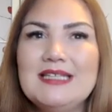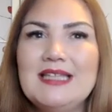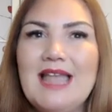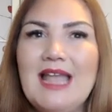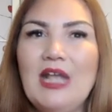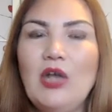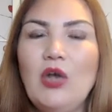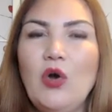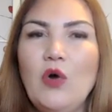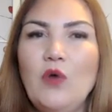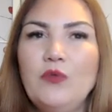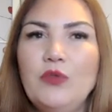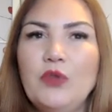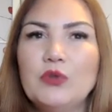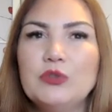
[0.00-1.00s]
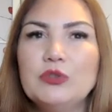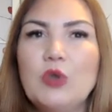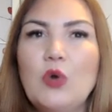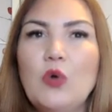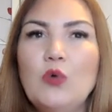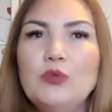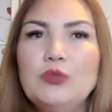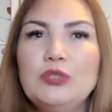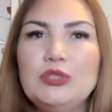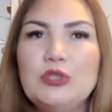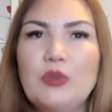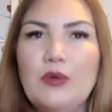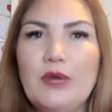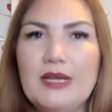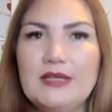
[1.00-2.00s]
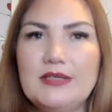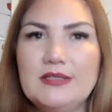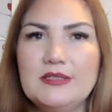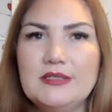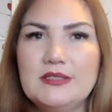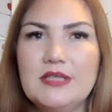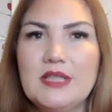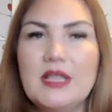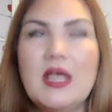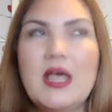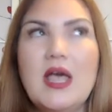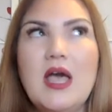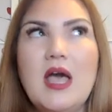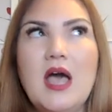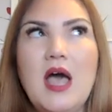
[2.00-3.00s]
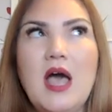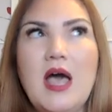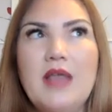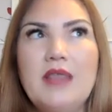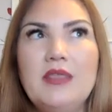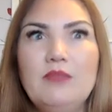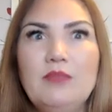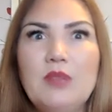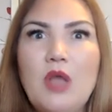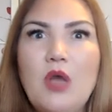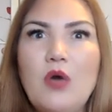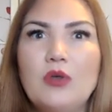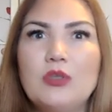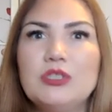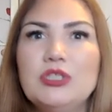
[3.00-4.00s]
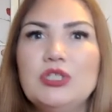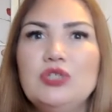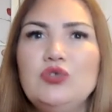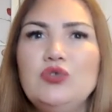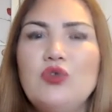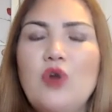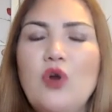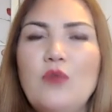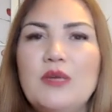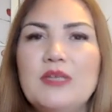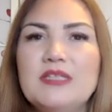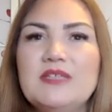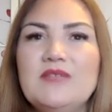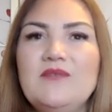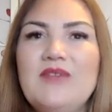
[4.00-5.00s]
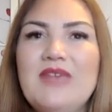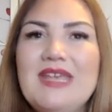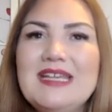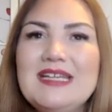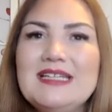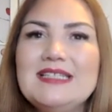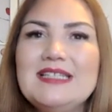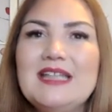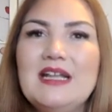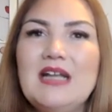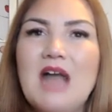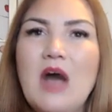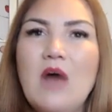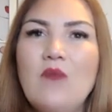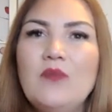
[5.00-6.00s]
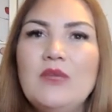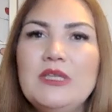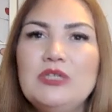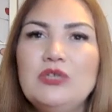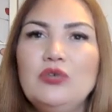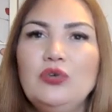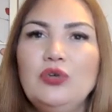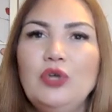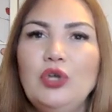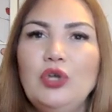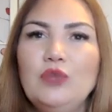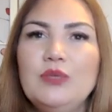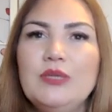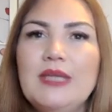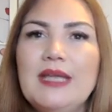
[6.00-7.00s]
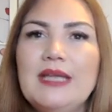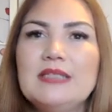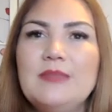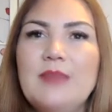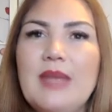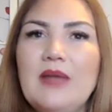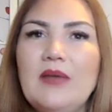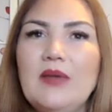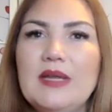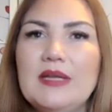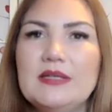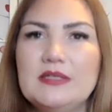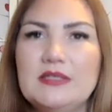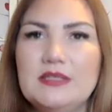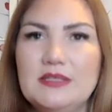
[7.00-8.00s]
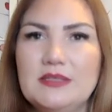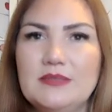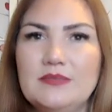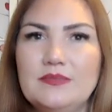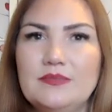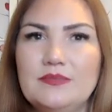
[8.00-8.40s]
to let go of those old stories and uh, the blocks, the traumas, fears that come with your human experience.